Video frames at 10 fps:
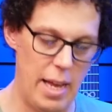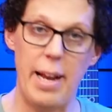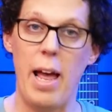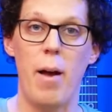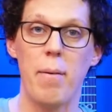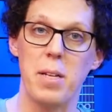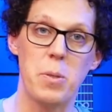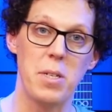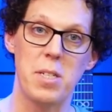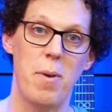And now I'm going to
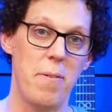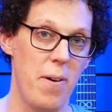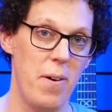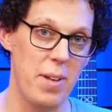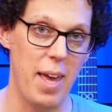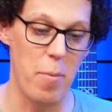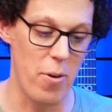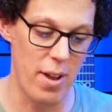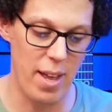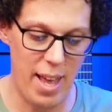switch to my phone
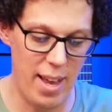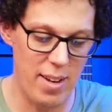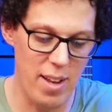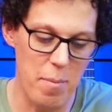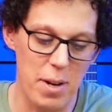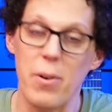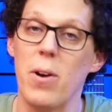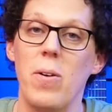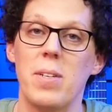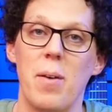camera and I'm going to
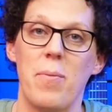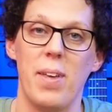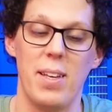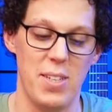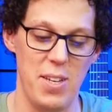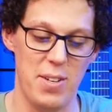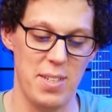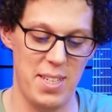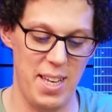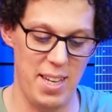record something so you
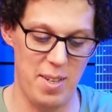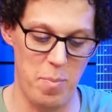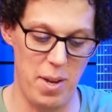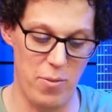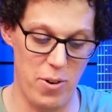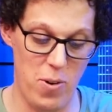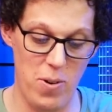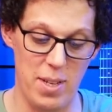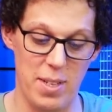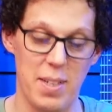can see it being
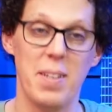recorded.